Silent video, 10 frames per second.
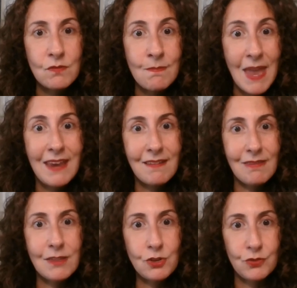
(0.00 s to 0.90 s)
to make
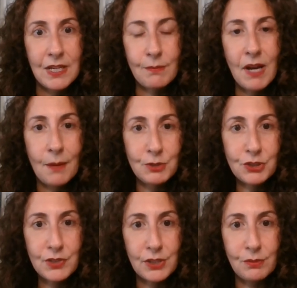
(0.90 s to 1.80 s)
the dream come
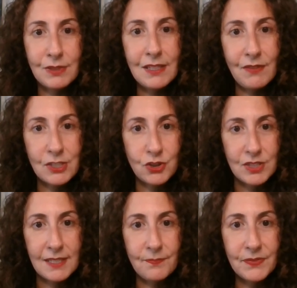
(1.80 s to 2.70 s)
true
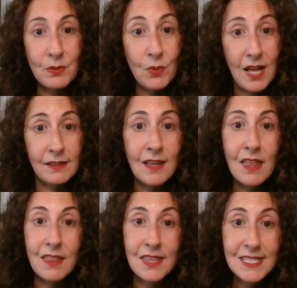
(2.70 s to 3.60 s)
eventually. Well,
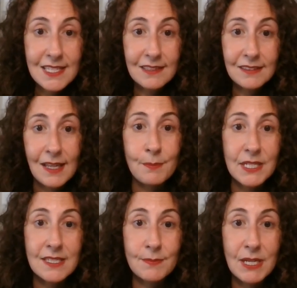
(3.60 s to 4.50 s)
this eclipse
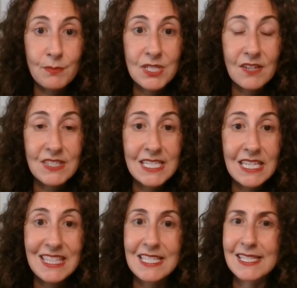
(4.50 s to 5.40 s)
on September
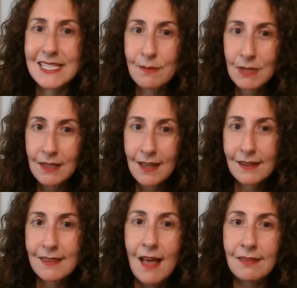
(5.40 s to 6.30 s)
seventeenth is
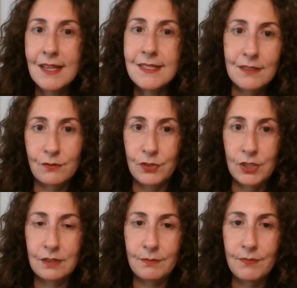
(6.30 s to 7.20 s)
stimulating that lesson for
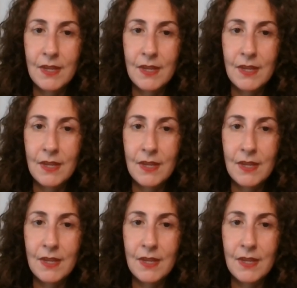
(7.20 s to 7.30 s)
you.